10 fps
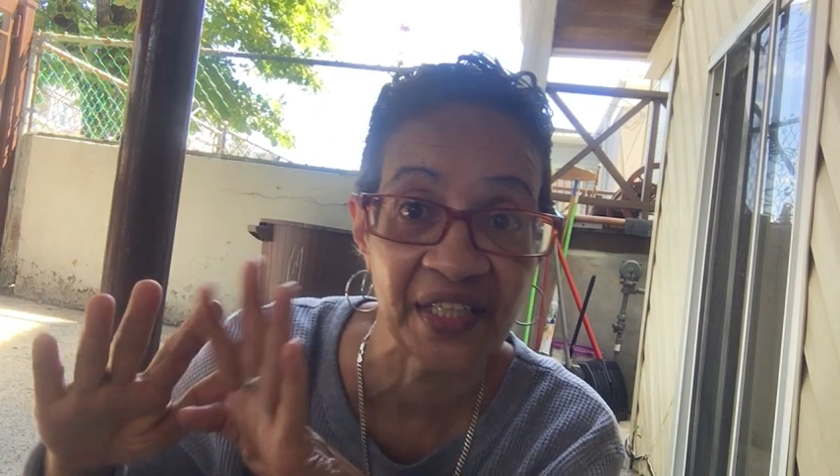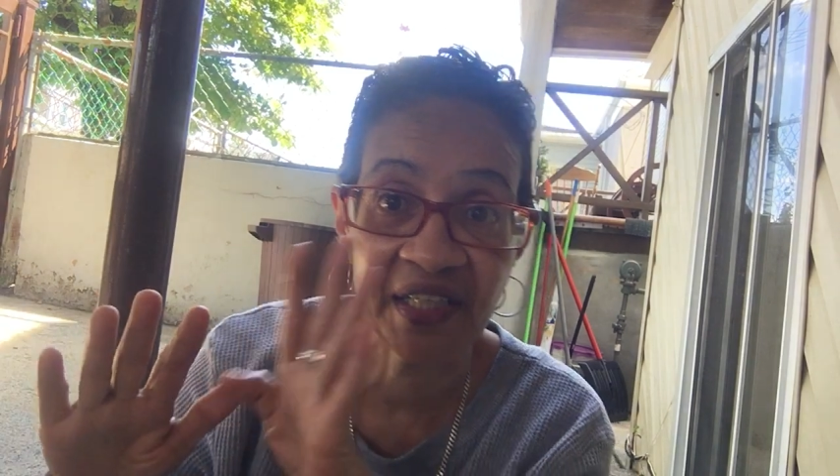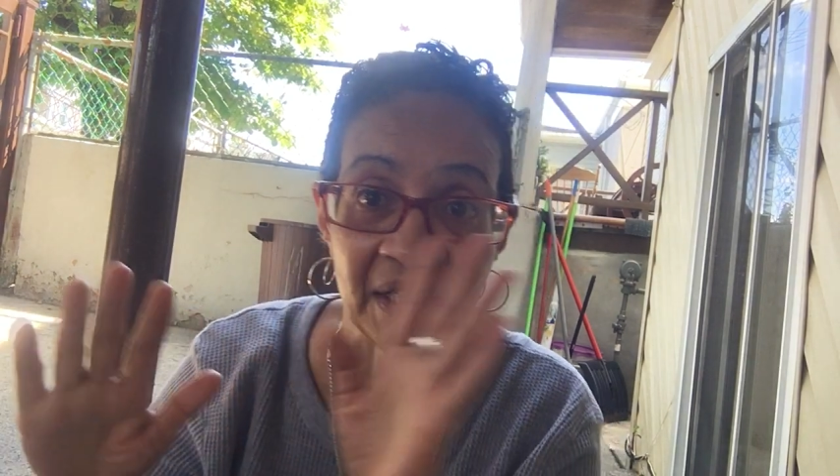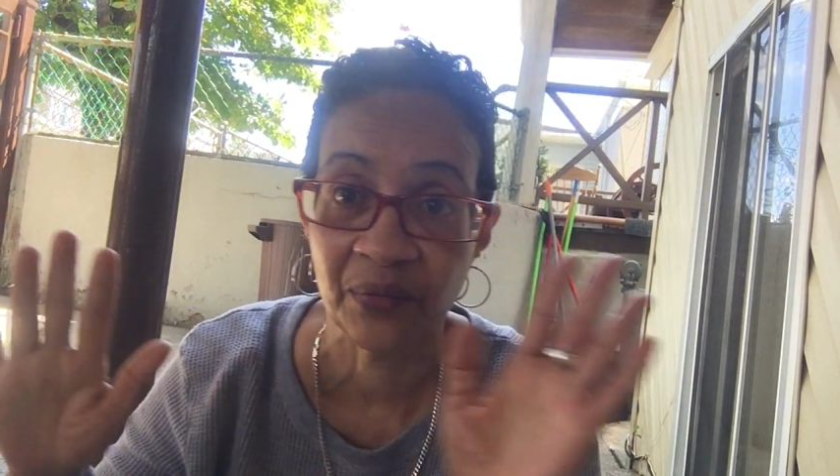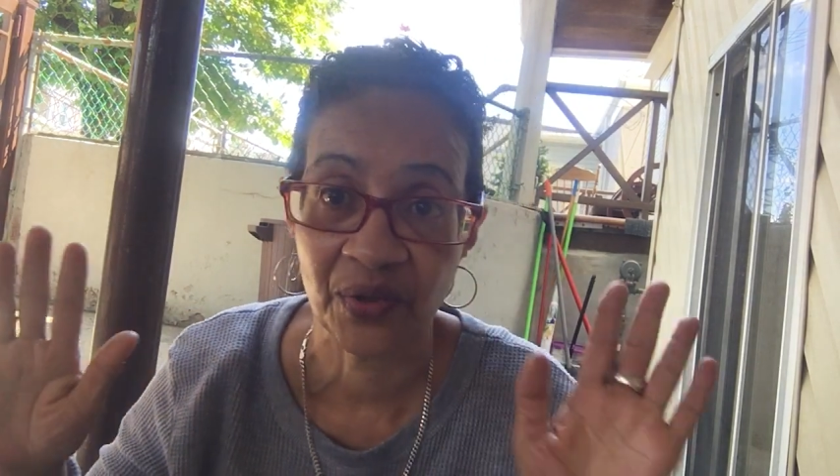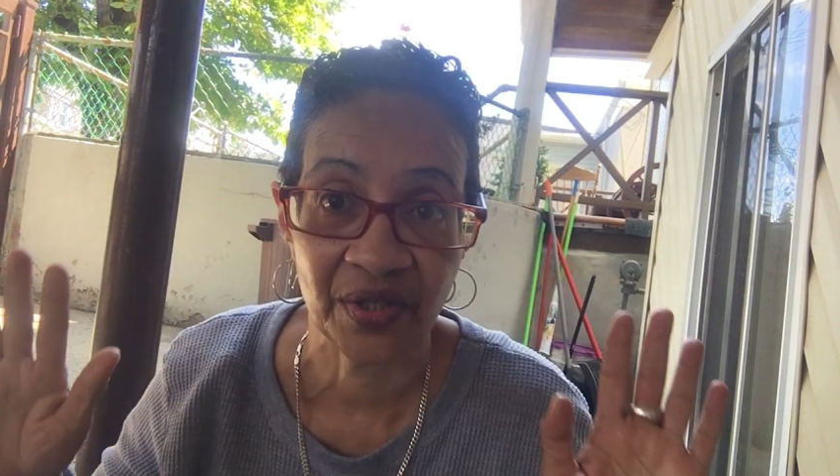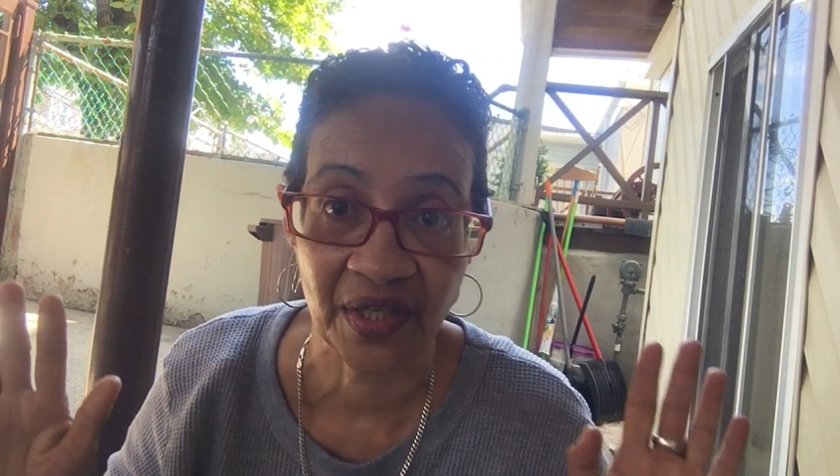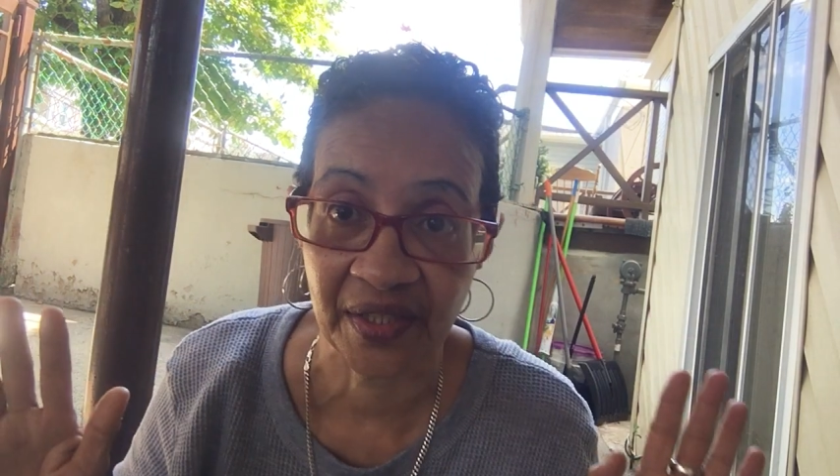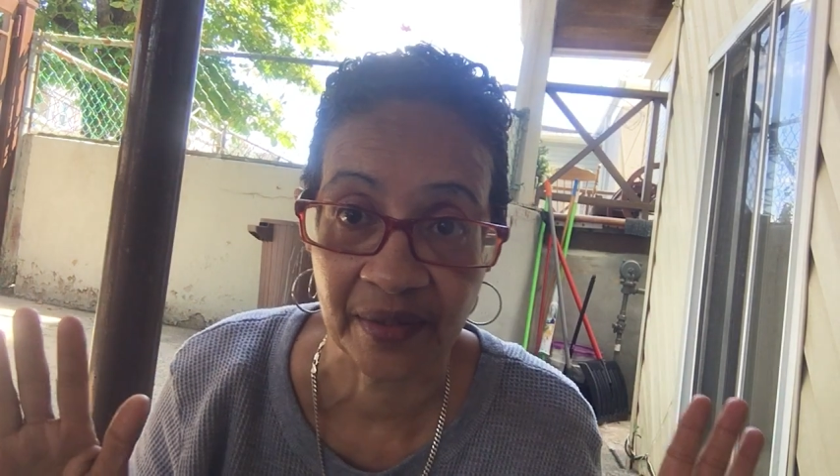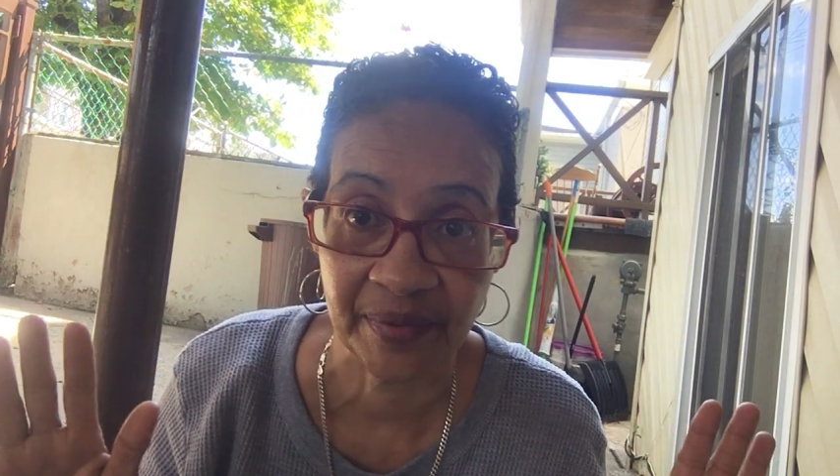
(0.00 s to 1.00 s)
I can't work
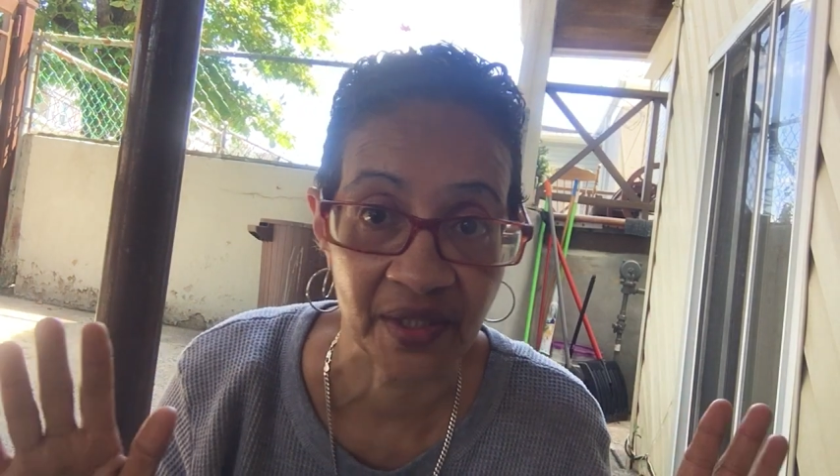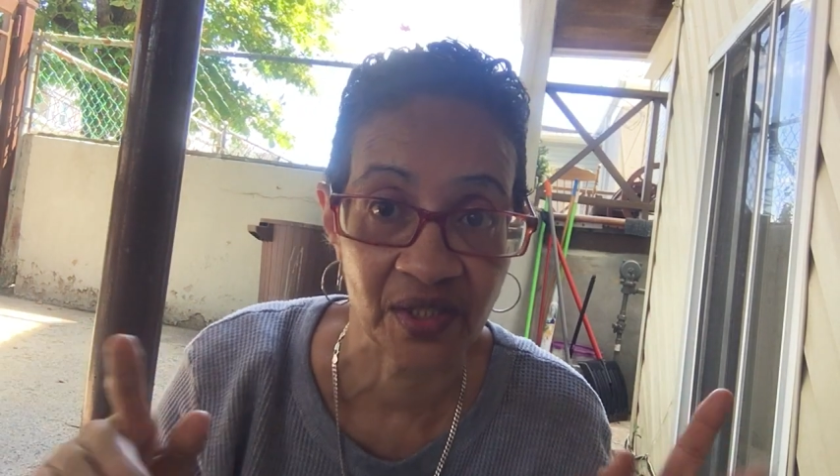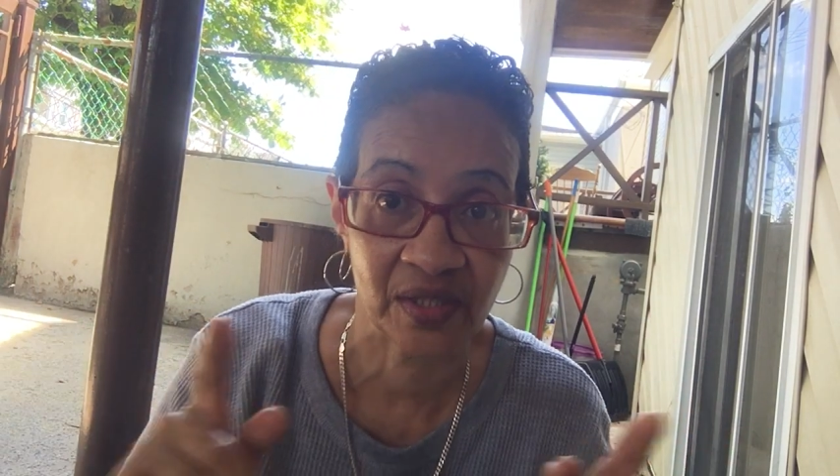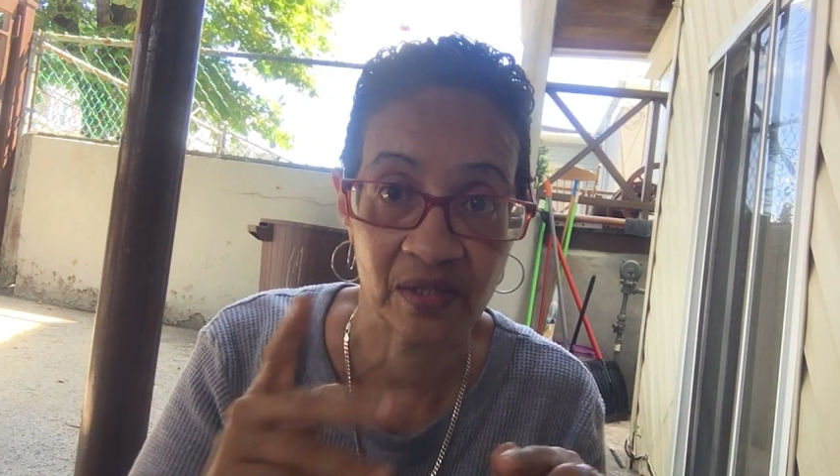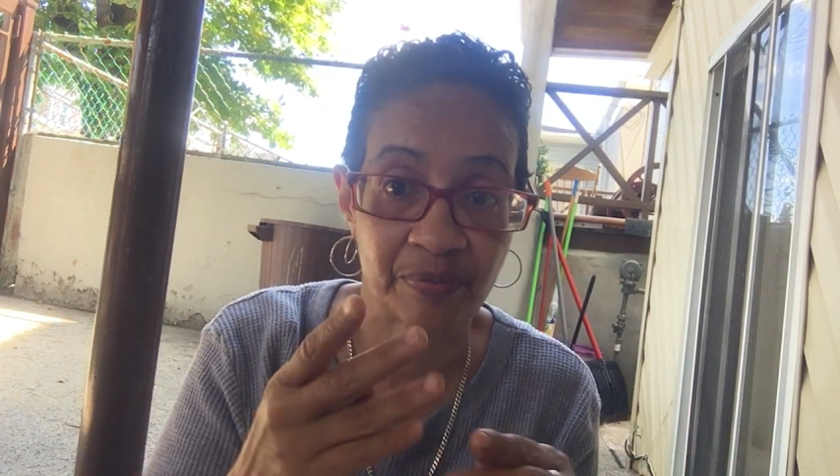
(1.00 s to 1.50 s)
on it because